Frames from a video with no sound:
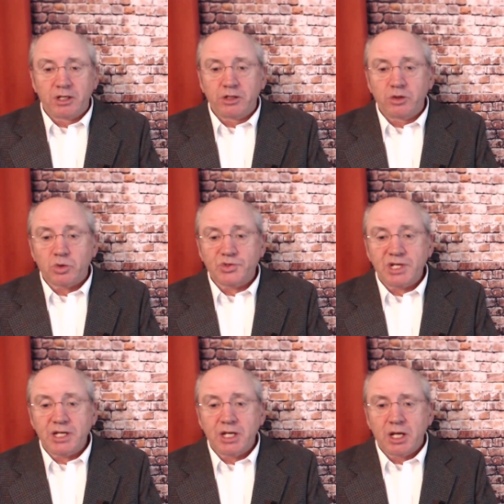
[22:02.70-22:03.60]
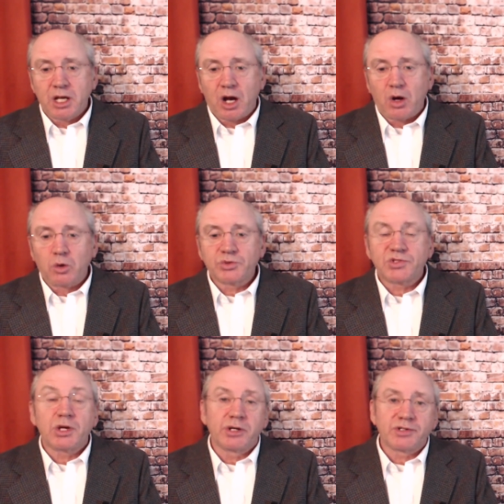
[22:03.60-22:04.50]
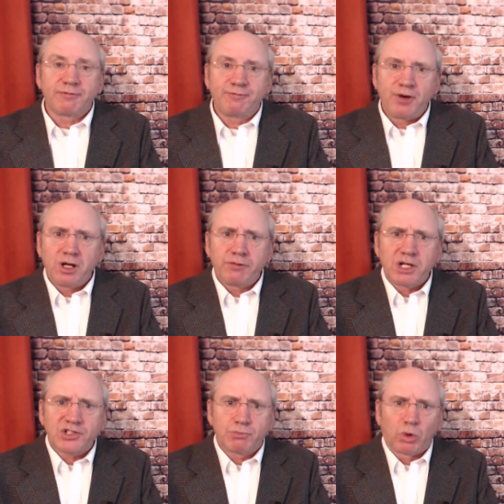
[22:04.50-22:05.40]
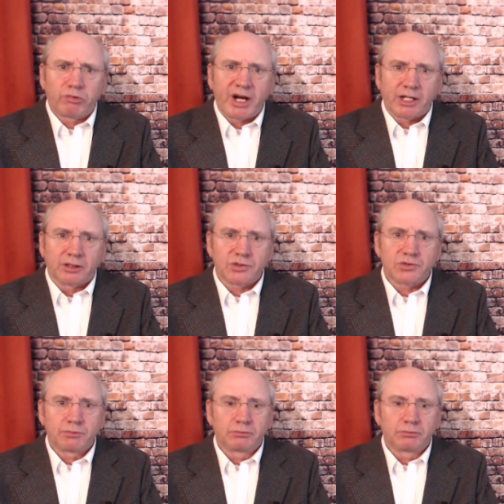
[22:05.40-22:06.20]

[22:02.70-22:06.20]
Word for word: you'll see a whole series of very, very small rings.